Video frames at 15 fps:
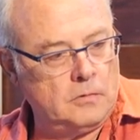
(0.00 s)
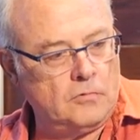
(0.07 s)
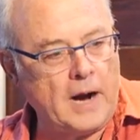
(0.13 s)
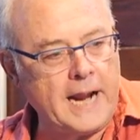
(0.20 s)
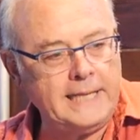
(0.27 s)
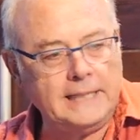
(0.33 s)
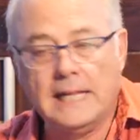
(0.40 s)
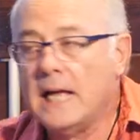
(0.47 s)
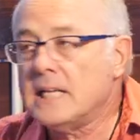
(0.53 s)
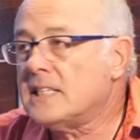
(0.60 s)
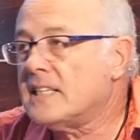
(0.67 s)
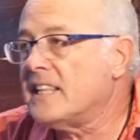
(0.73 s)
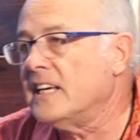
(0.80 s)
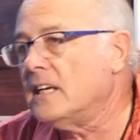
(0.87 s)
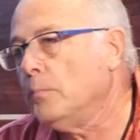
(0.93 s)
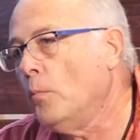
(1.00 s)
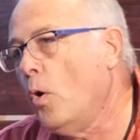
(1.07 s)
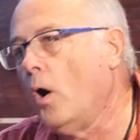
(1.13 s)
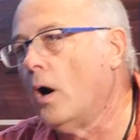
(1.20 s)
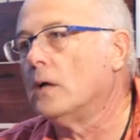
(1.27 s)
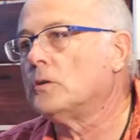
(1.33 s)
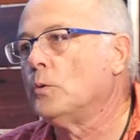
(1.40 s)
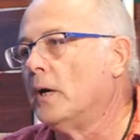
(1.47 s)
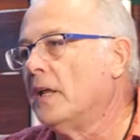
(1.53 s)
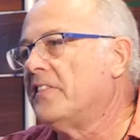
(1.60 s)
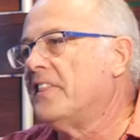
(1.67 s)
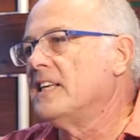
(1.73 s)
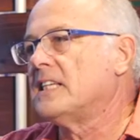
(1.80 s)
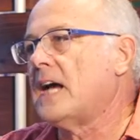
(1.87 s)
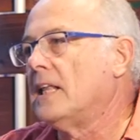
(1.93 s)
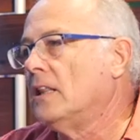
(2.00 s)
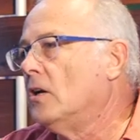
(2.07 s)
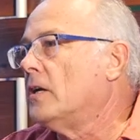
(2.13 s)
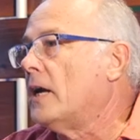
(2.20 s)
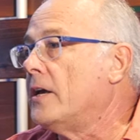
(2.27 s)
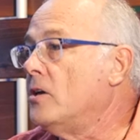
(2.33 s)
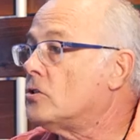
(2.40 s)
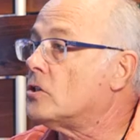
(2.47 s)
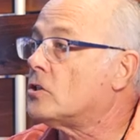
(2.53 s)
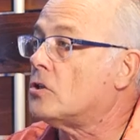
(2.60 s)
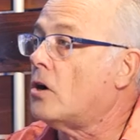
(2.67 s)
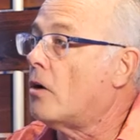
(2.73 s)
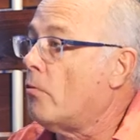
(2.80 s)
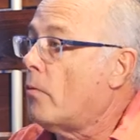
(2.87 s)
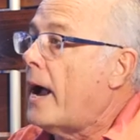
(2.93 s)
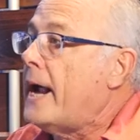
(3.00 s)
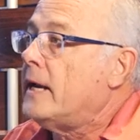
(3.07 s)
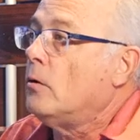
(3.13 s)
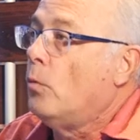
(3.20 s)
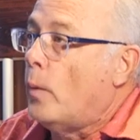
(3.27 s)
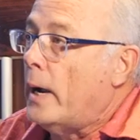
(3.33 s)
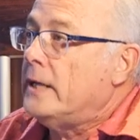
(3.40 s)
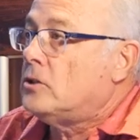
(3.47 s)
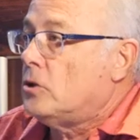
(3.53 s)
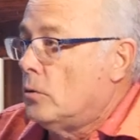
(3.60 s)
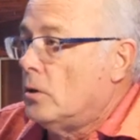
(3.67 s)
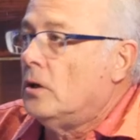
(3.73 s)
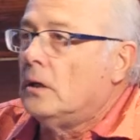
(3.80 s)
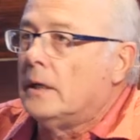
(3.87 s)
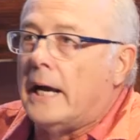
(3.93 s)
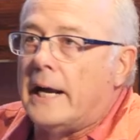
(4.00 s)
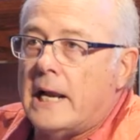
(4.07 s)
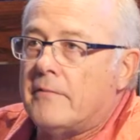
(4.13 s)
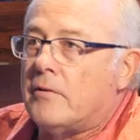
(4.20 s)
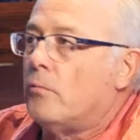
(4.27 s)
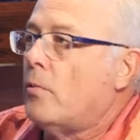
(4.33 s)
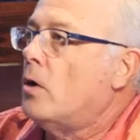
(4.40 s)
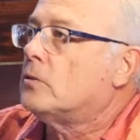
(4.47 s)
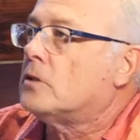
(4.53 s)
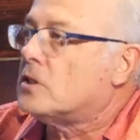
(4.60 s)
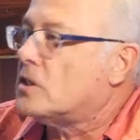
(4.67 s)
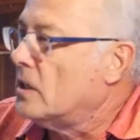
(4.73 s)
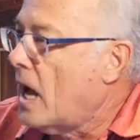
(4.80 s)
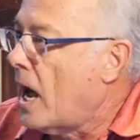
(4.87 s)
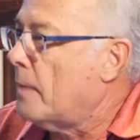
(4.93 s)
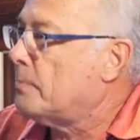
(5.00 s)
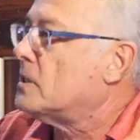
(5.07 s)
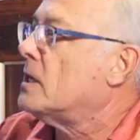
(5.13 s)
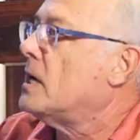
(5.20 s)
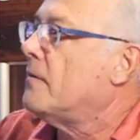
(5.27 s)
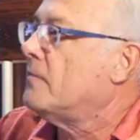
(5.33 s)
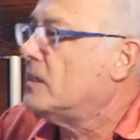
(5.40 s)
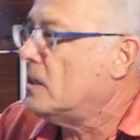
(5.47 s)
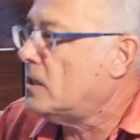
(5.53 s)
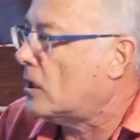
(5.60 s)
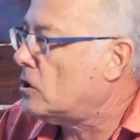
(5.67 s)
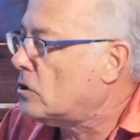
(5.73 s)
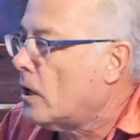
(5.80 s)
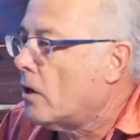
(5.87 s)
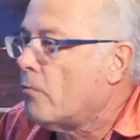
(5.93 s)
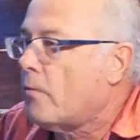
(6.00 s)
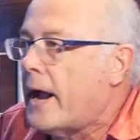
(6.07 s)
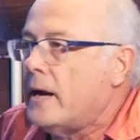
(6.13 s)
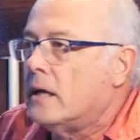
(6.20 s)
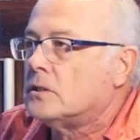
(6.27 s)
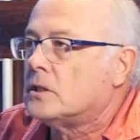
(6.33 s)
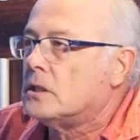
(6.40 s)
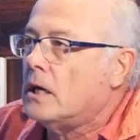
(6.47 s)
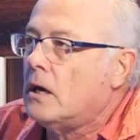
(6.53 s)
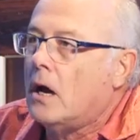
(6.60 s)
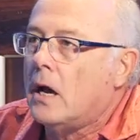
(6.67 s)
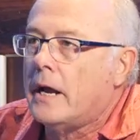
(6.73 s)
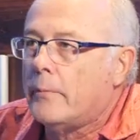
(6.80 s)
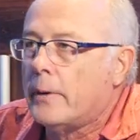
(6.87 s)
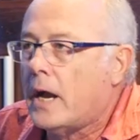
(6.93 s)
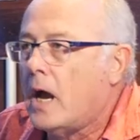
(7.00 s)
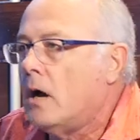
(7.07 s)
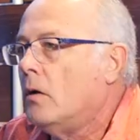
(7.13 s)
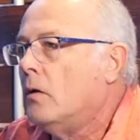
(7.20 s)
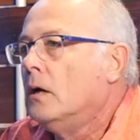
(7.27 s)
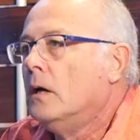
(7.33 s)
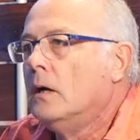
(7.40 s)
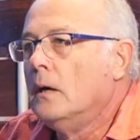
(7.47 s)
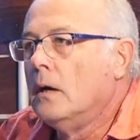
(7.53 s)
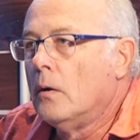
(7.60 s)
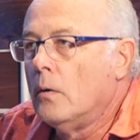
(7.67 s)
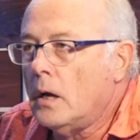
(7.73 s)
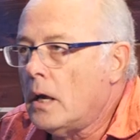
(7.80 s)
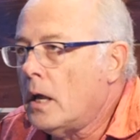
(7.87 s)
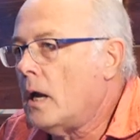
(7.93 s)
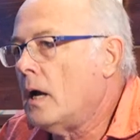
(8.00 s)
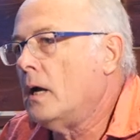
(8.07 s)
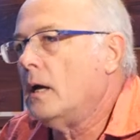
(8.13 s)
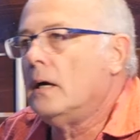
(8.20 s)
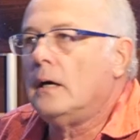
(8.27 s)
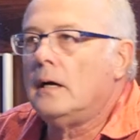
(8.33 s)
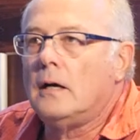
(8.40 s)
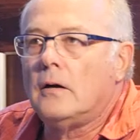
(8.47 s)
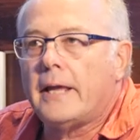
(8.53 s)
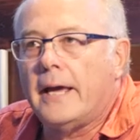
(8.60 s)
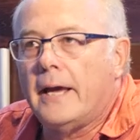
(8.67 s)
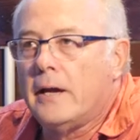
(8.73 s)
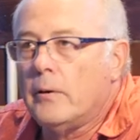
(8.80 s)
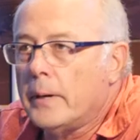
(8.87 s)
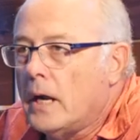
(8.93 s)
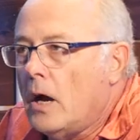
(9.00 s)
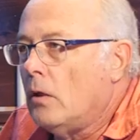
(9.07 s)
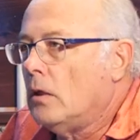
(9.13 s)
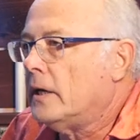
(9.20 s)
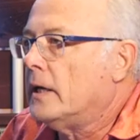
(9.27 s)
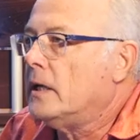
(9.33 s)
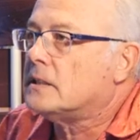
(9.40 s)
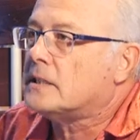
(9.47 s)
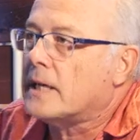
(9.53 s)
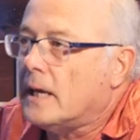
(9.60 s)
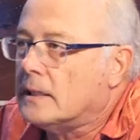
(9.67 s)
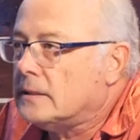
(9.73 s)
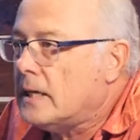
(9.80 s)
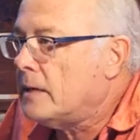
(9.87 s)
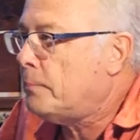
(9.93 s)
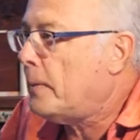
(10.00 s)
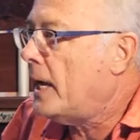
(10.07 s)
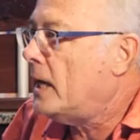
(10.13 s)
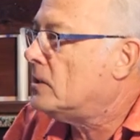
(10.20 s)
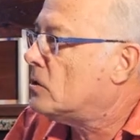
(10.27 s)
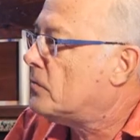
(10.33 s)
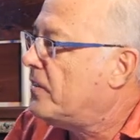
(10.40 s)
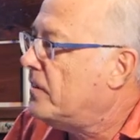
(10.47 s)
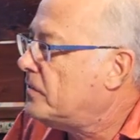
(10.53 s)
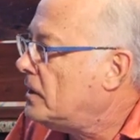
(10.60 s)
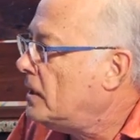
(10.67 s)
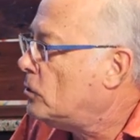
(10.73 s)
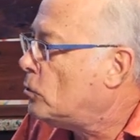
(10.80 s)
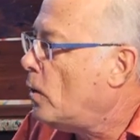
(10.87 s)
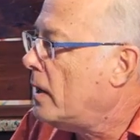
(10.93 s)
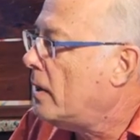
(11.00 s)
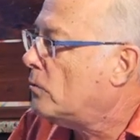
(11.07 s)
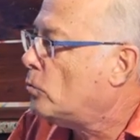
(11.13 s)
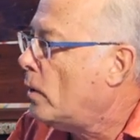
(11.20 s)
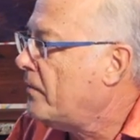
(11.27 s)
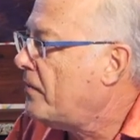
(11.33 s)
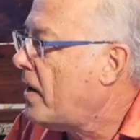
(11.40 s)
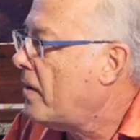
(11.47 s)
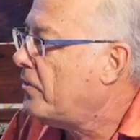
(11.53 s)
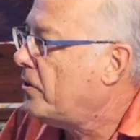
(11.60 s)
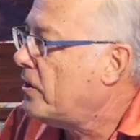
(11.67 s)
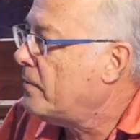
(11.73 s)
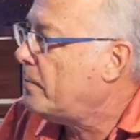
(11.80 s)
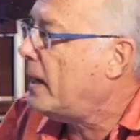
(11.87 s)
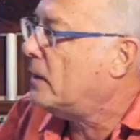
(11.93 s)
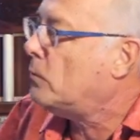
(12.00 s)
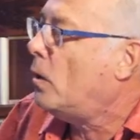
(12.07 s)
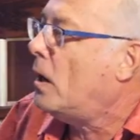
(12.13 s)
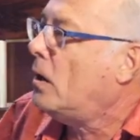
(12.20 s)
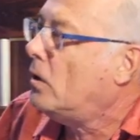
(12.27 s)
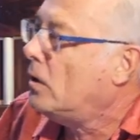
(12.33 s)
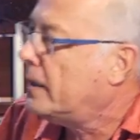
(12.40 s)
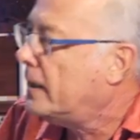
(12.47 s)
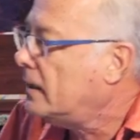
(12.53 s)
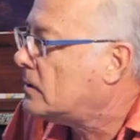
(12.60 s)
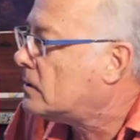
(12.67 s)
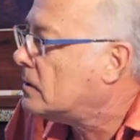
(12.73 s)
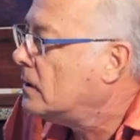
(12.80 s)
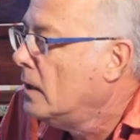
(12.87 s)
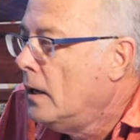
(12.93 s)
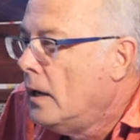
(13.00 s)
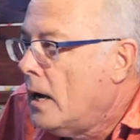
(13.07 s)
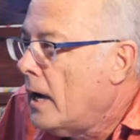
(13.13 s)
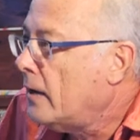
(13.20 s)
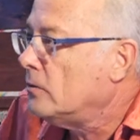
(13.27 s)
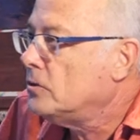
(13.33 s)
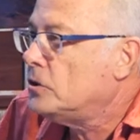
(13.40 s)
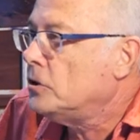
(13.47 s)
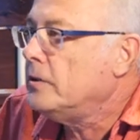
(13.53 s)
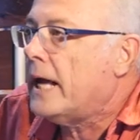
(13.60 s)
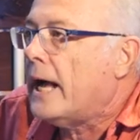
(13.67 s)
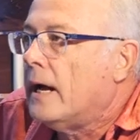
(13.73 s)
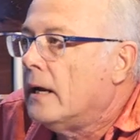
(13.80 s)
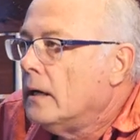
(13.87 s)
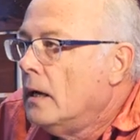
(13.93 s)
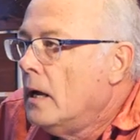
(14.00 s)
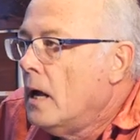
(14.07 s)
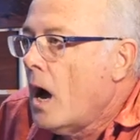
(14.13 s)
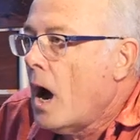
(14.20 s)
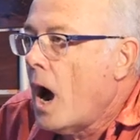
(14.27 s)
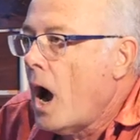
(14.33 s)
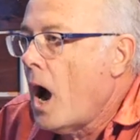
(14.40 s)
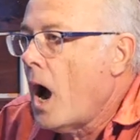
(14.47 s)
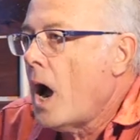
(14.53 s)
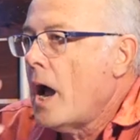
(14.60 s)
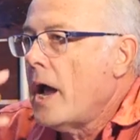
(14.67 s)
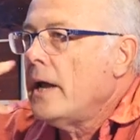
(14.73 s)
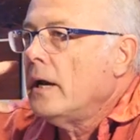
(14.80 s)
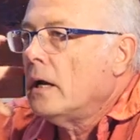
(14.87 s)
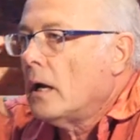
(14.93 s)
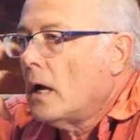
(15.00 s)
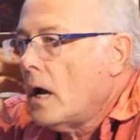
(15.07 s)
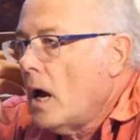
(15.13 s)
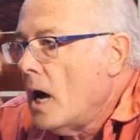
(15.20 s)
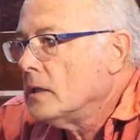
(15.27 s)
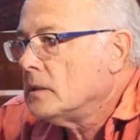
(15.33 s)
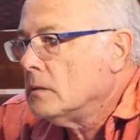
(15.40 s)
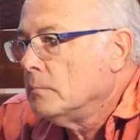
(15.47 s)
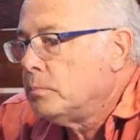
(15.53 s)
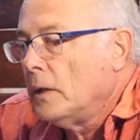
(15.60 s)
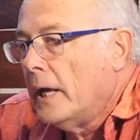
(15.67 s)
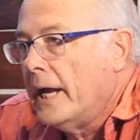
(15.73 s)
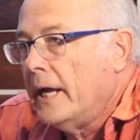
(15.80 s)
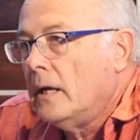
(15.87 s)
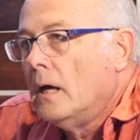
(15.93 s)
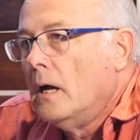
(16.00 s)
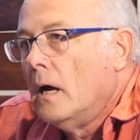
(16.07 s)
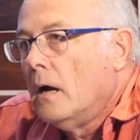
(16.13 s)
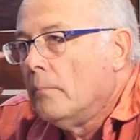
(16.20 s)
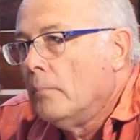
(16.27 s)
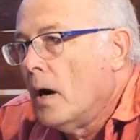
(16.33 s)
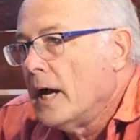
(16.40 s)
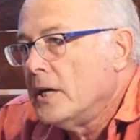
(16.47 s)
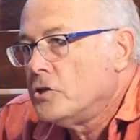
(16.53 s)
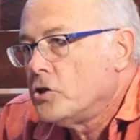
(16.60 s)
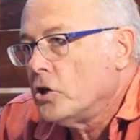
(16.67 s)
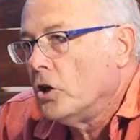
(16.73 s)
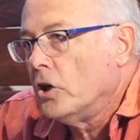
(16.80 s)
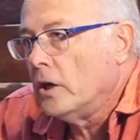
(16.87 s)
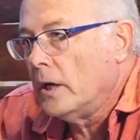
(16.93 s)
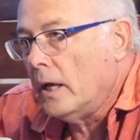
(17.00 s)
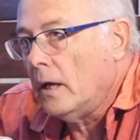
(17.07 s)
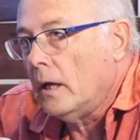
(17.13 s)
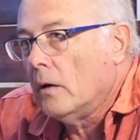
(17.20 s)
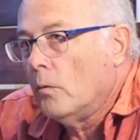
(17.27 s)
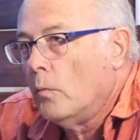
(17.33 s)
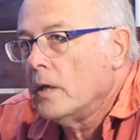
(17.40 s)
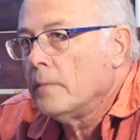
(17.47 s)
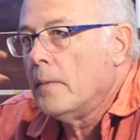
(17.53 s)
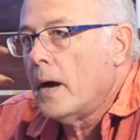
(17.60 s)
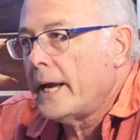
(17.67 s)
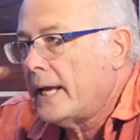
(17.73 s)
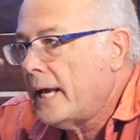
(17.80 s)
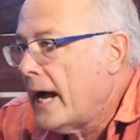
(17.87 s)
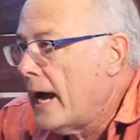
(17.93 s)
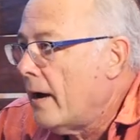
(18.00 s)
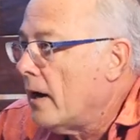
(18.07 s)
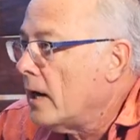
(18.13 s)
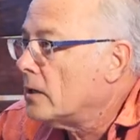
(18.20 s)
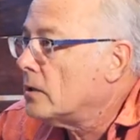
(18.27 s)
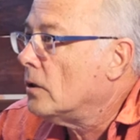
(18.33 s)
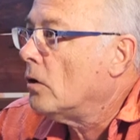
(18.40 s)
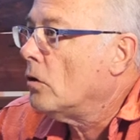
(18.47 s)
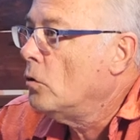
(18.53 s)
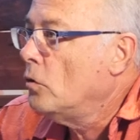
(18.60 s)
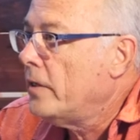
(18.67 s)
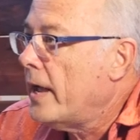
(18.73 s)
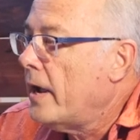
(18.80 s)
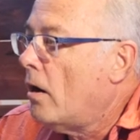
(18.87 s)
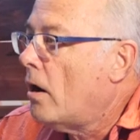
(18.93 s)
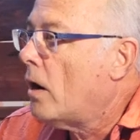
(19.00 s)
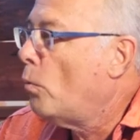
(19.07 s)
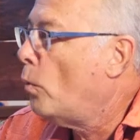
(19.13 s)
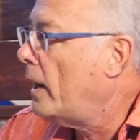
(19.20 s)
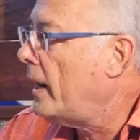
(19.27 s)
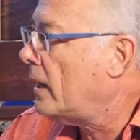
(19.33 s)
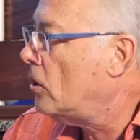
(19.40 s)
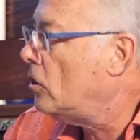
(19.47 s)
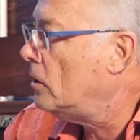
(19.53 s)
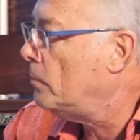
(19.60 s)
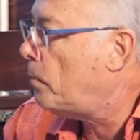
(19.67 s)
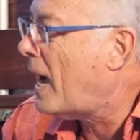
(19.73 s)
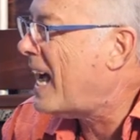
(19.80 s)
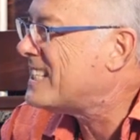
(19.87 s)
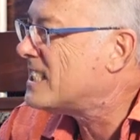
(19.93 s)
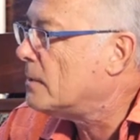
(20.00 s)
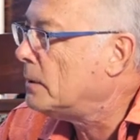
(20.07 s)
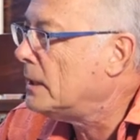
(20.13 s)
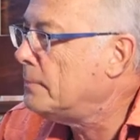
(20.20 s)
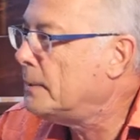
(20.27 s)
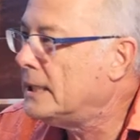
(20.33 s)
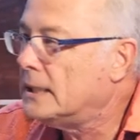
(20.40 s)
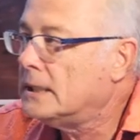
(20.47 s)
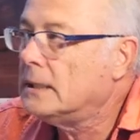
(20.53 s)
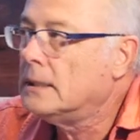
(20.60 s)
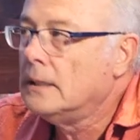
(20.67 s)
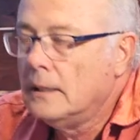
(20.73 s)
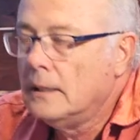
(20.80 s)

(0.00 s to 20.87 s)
Write less, think more. It's one of the things I learned. I used to start writing way too early. I never wrote the synopsis. I never did. I started right on scene. Oh, here we go. Okay, here we go. Look at this. I got 10 pages, 15, 20, 25, 30 pages. Whoa, look at this. I don't do that. I contemplate my journey with my character, who they are, what it could possibly be.